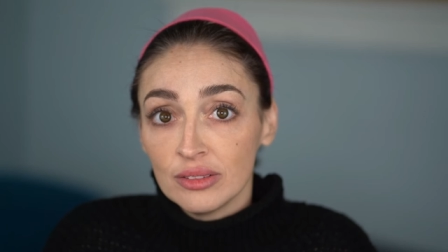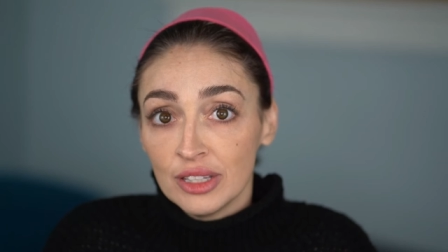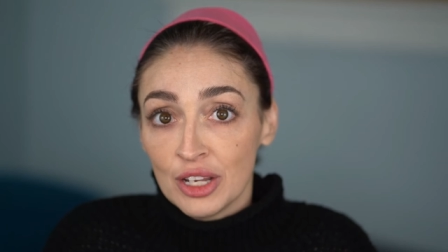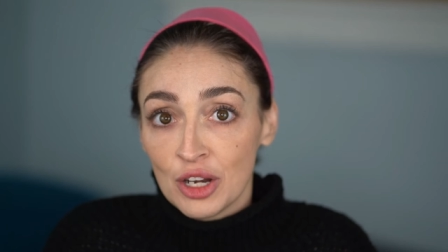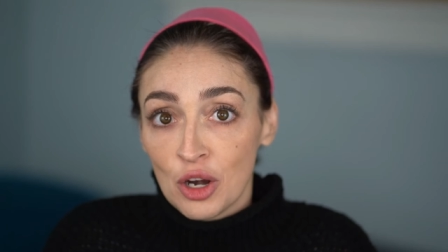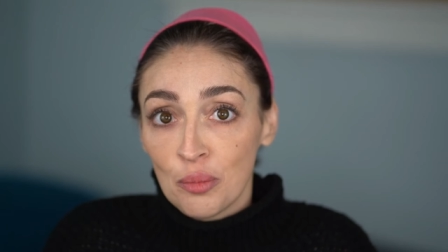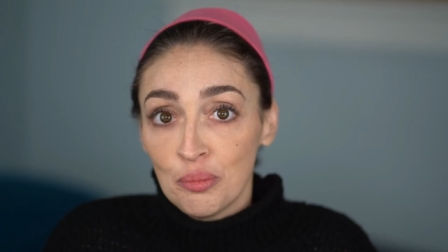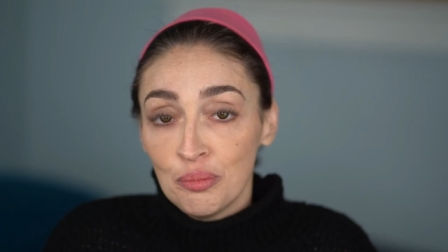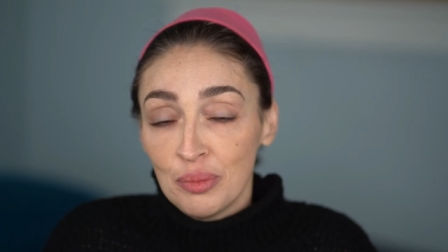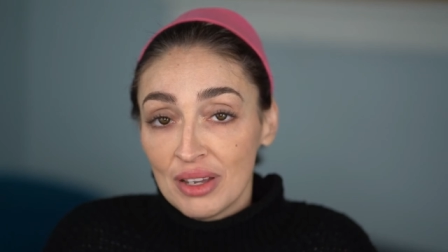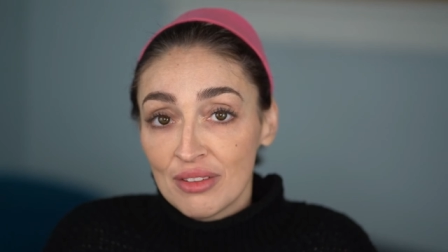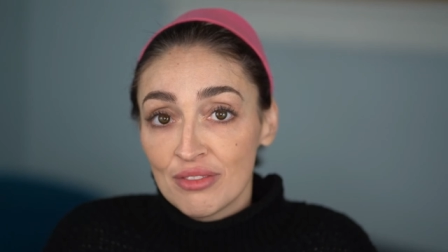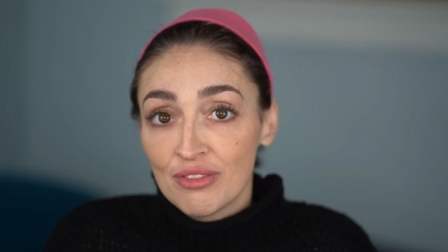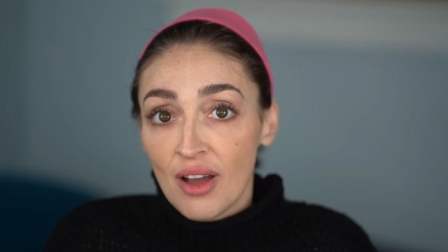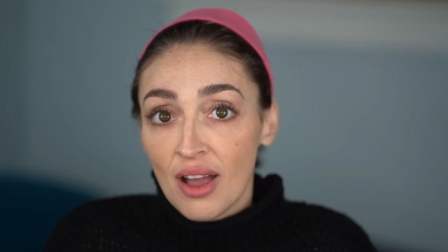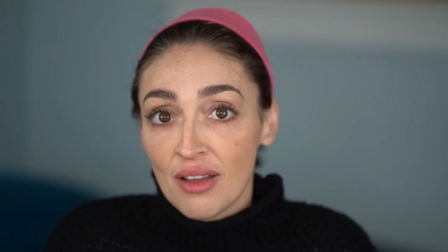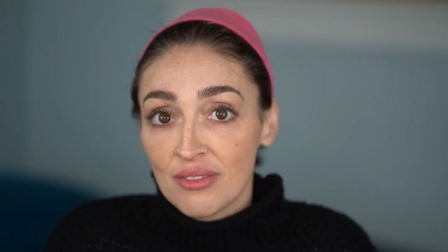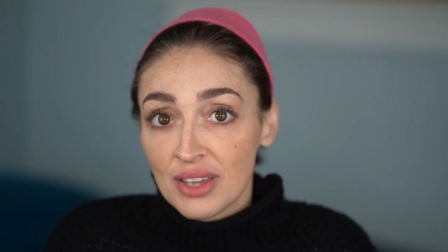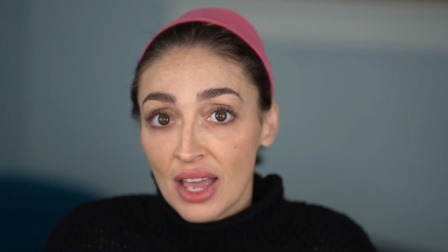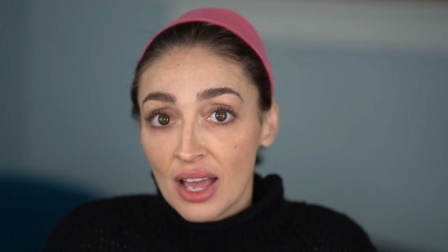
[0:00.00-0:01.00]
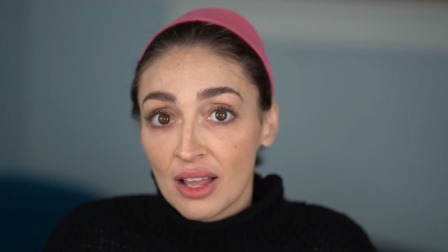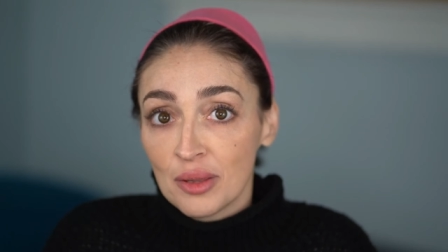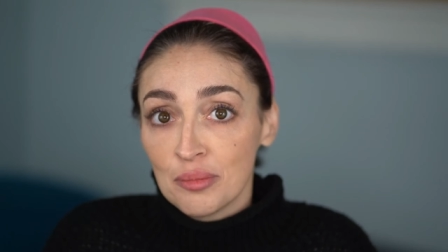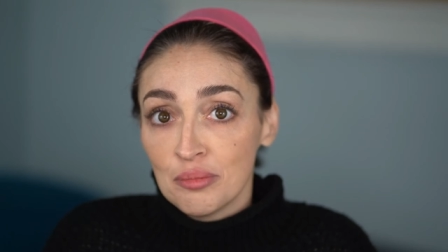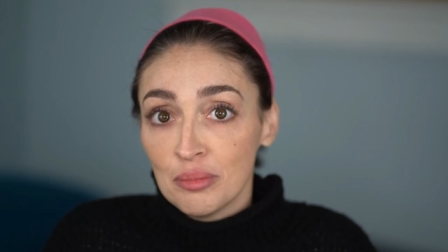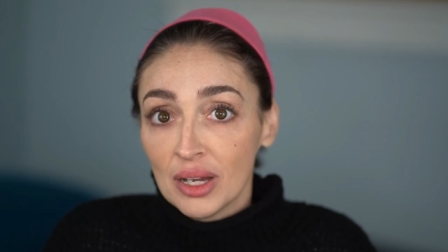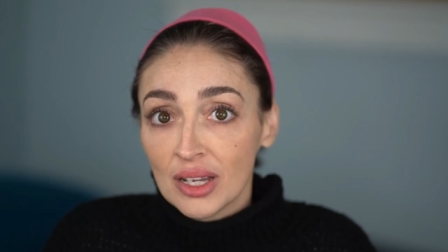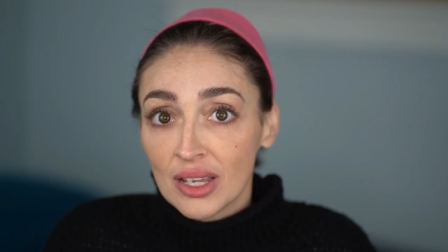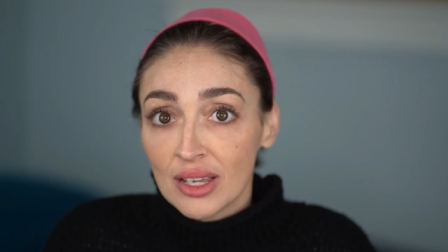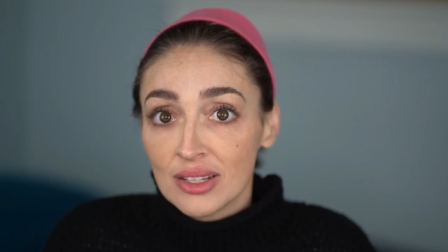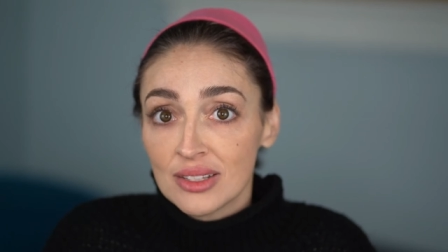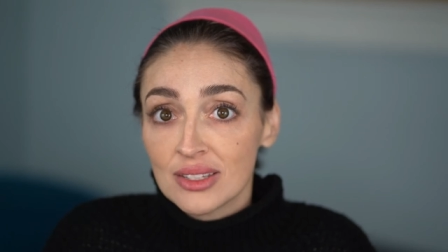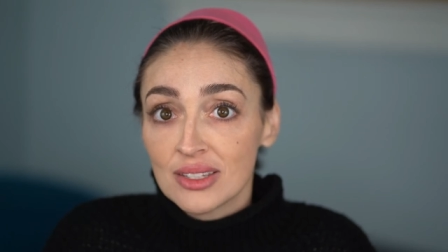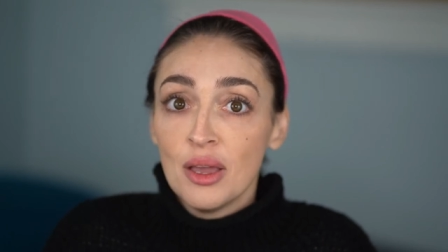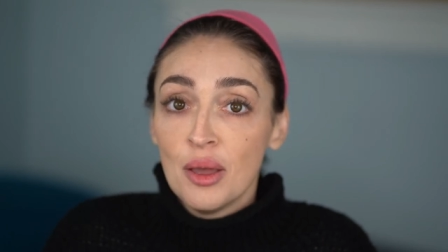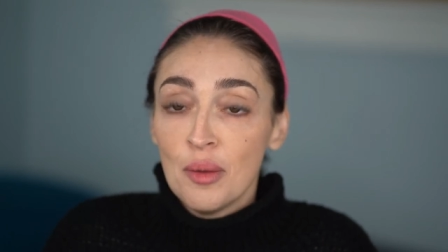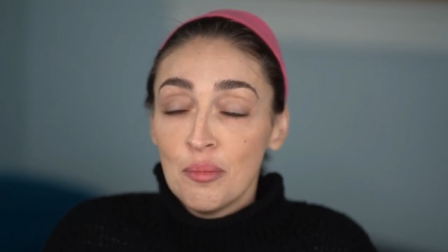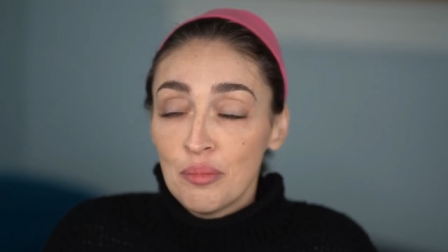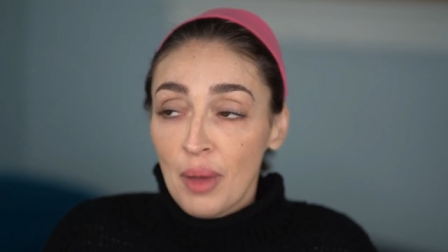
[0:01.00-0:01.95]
you know, big five gallon buckets